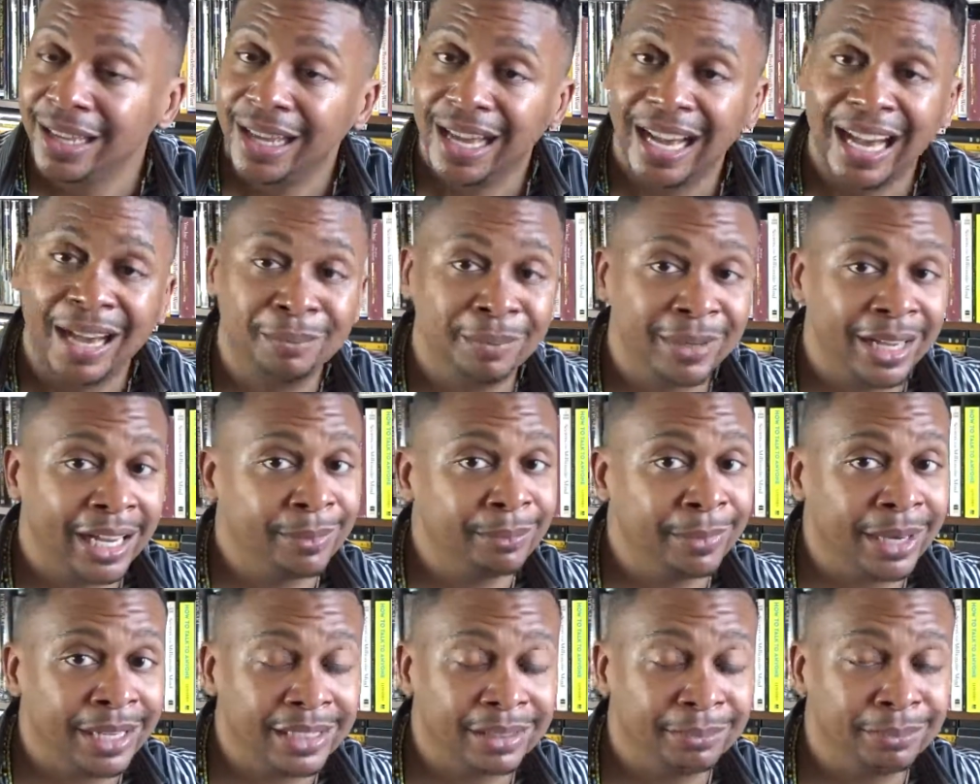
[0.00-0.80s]
I'm not
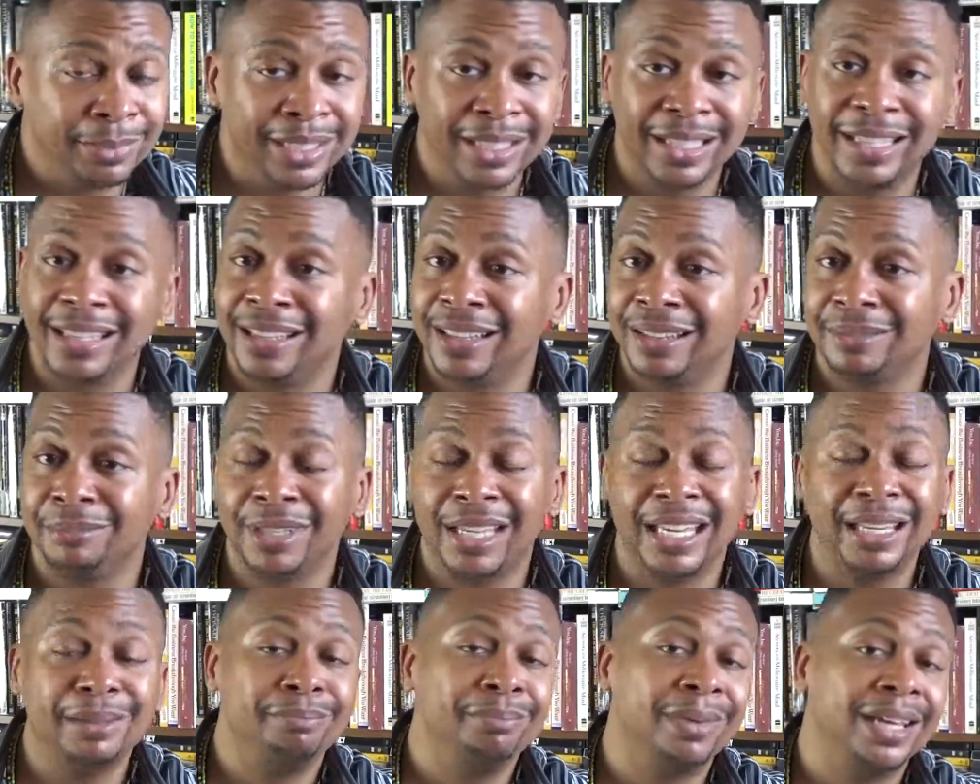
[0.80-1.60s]
about to be keep,
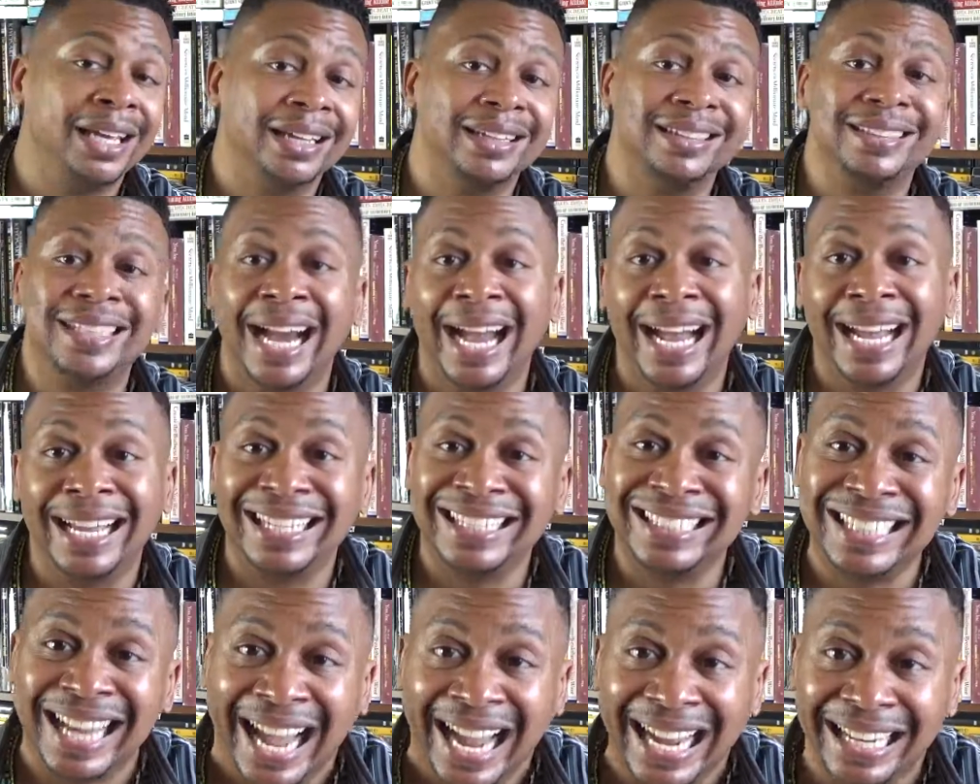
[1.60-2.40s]
keep being
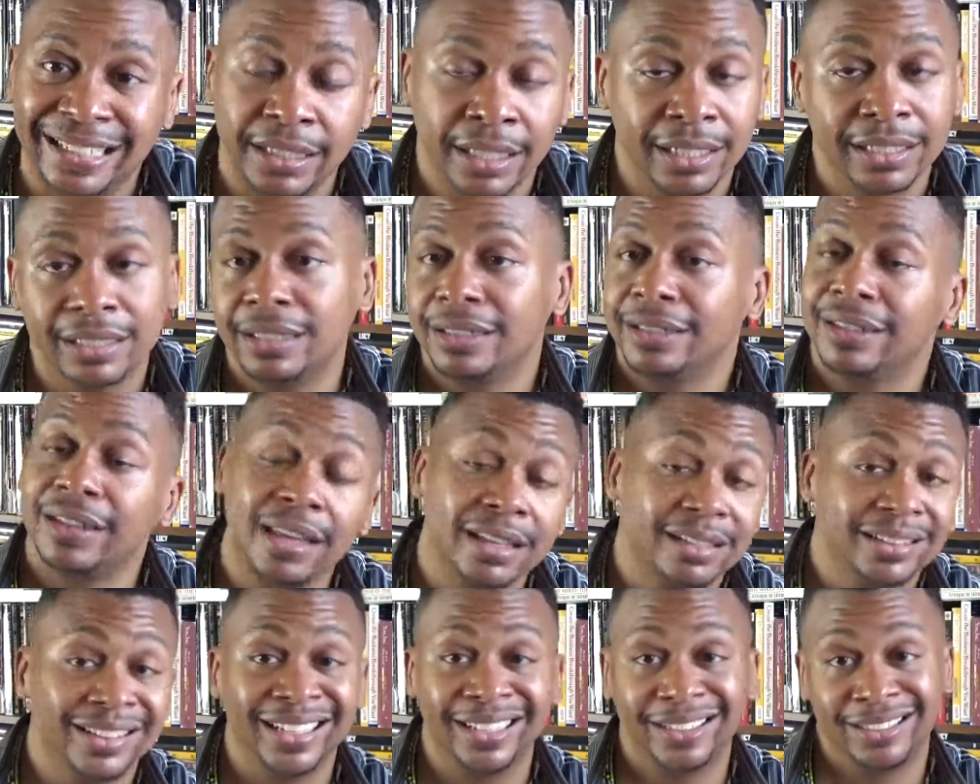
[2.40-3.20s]
didactic.
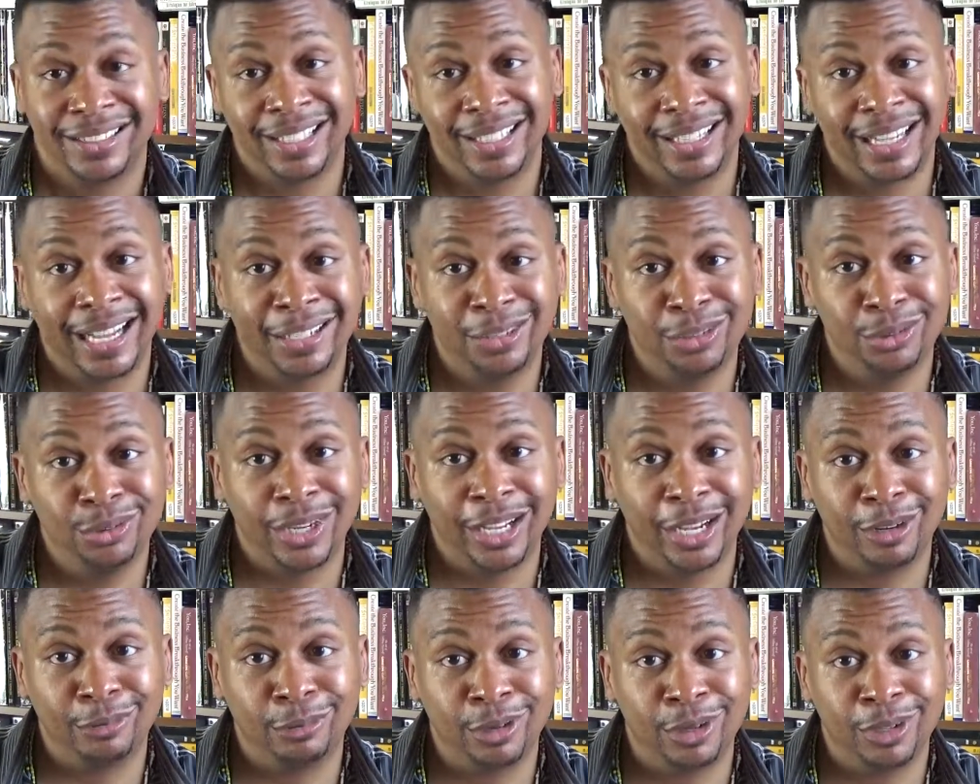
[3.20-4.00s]
Didn't think I knew
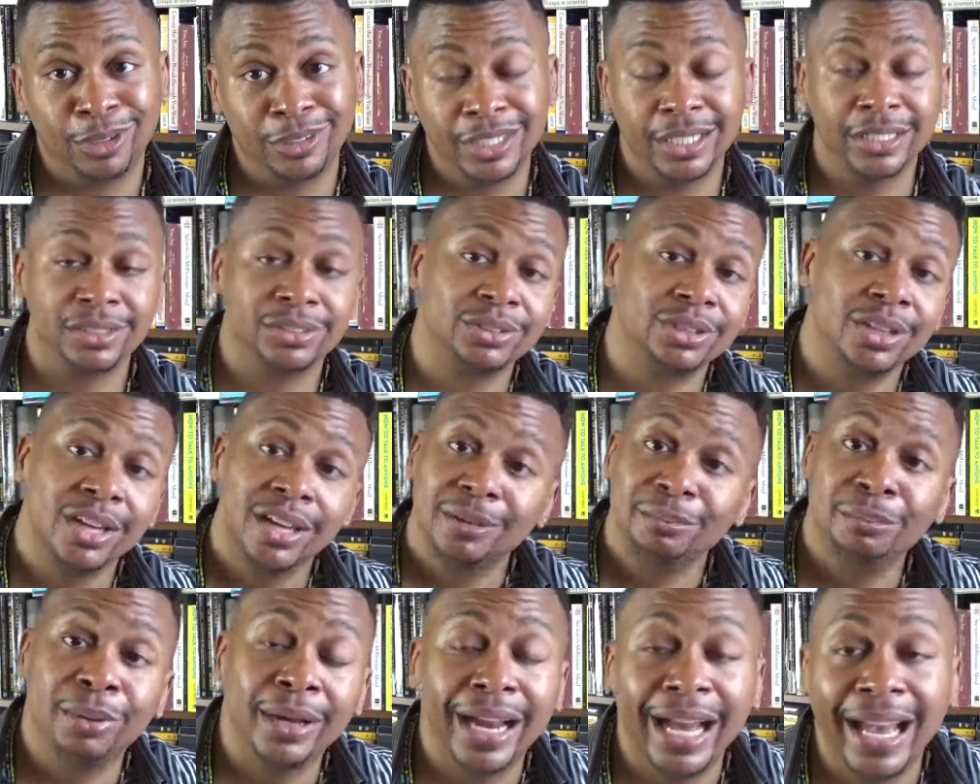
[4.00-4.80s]
that word, did you?
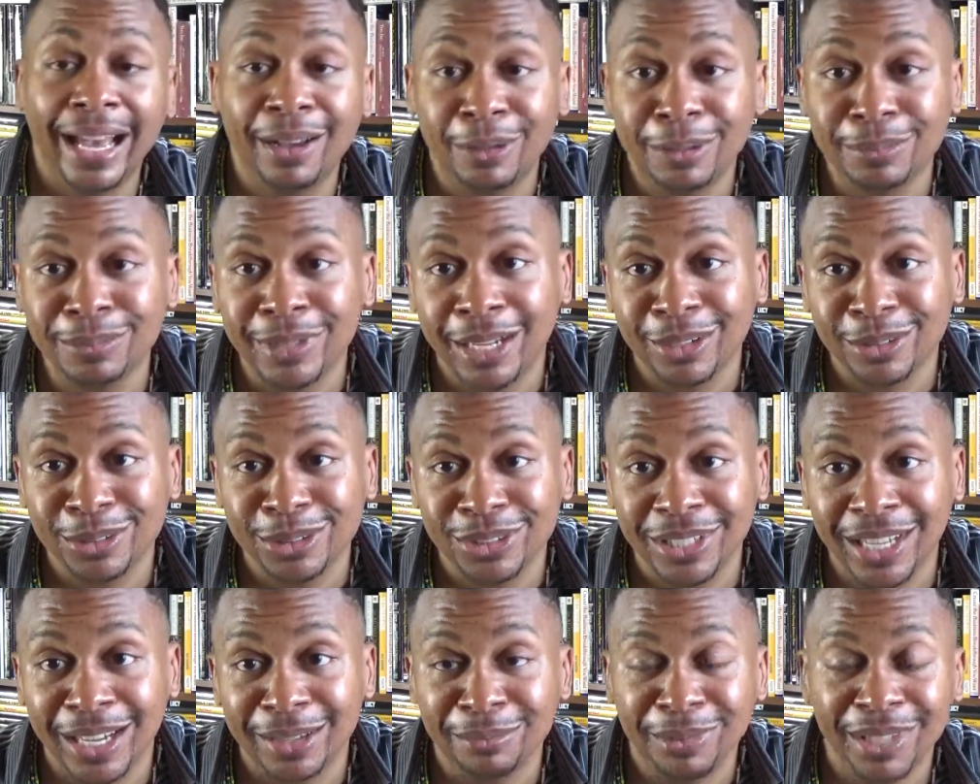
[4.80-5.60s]
But I am, I'm not gonna
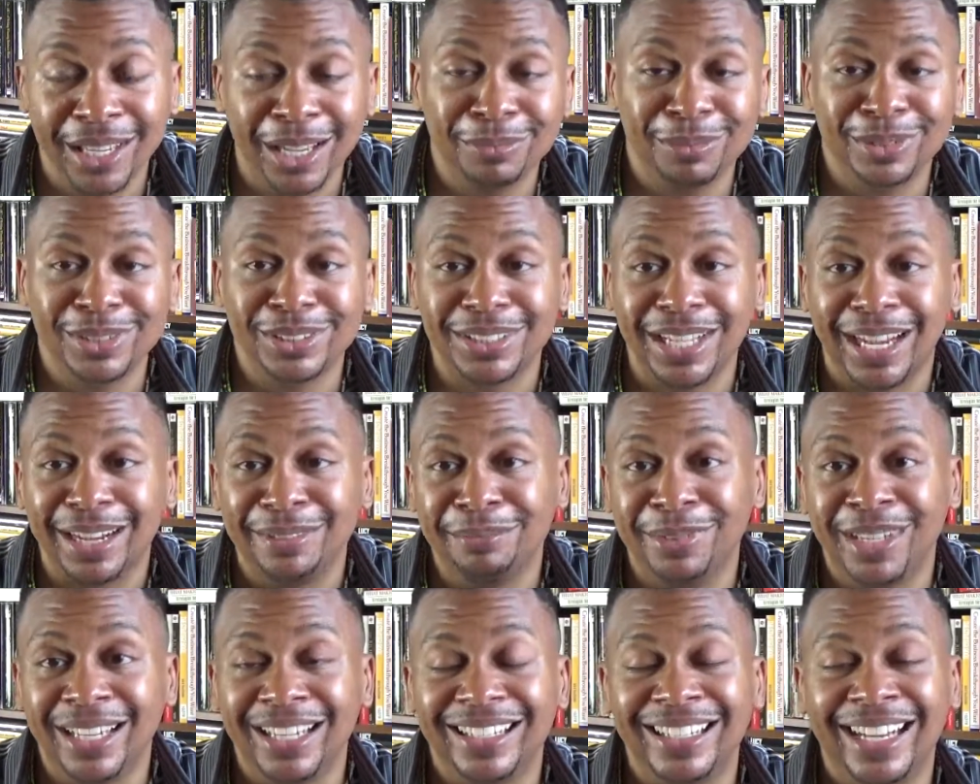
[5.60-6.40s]
stop being, I'm gonna
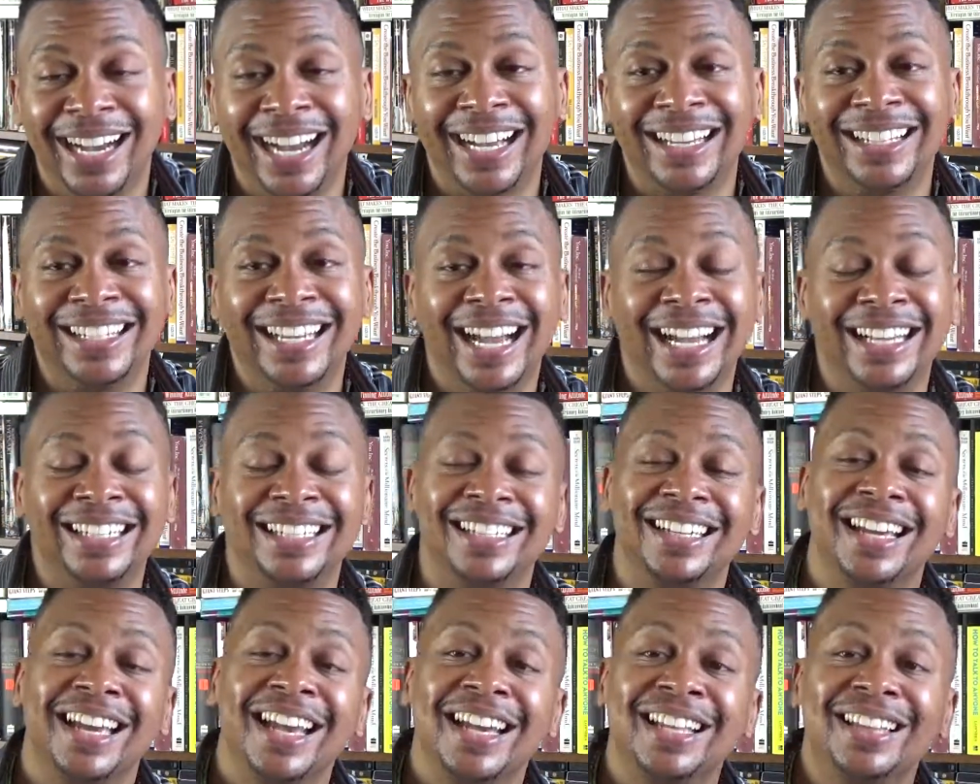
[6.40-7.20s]
stop being
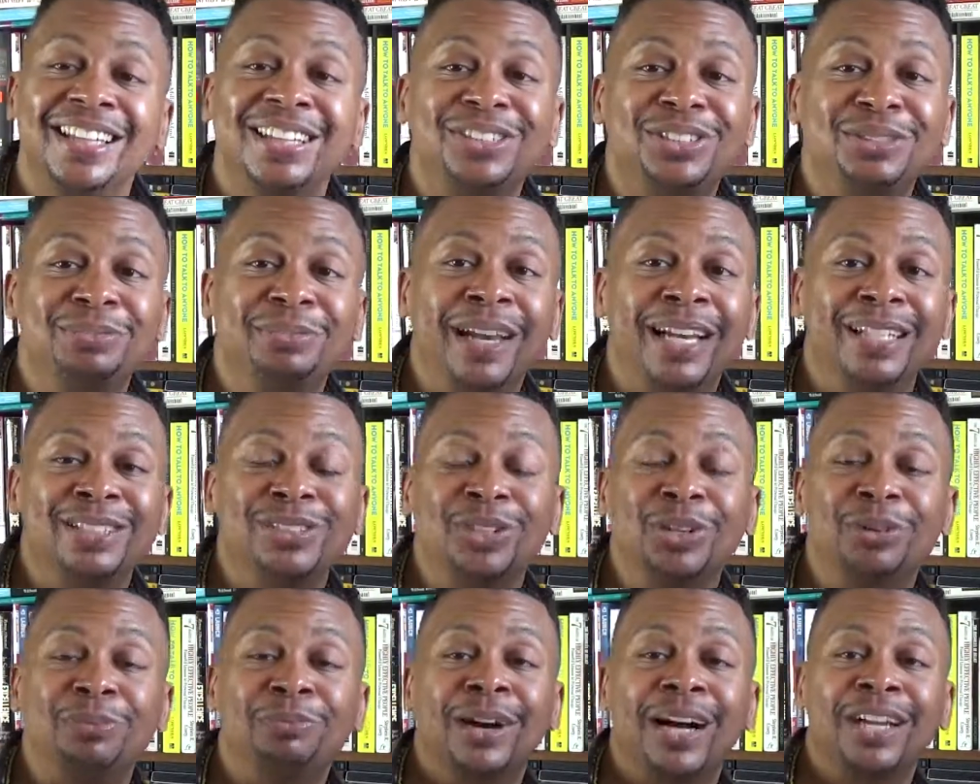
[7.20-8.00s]
didactic. This your man
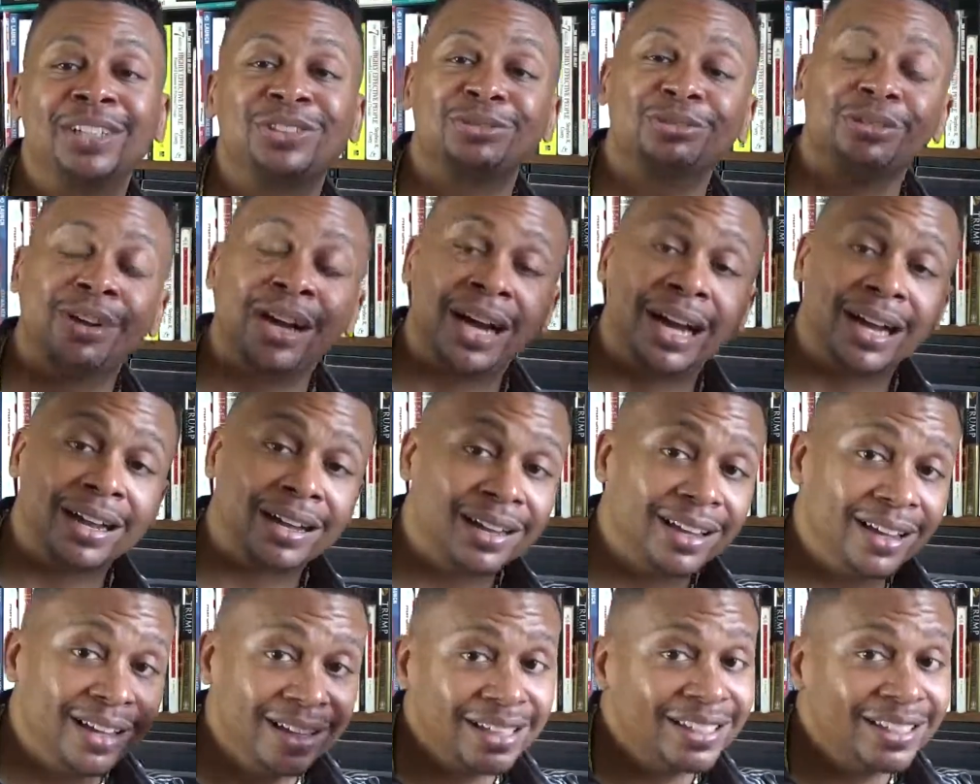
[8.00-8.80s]
Soapbox Rhaq,